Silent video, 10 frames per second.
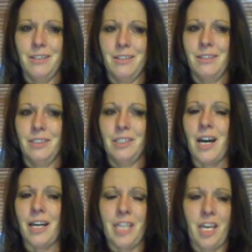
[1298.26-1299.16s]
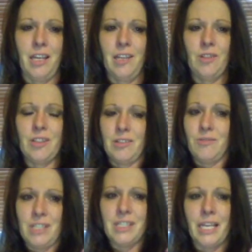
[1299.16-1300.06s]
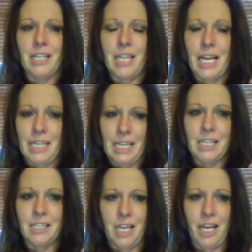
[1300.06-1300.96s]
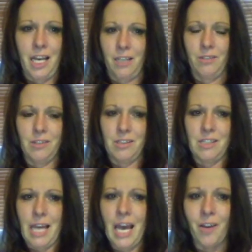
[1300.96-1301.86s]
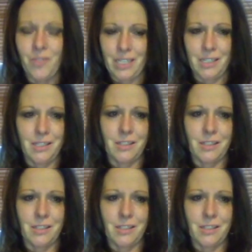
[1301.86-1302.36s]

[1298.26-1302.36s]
God decided that I needed to have this,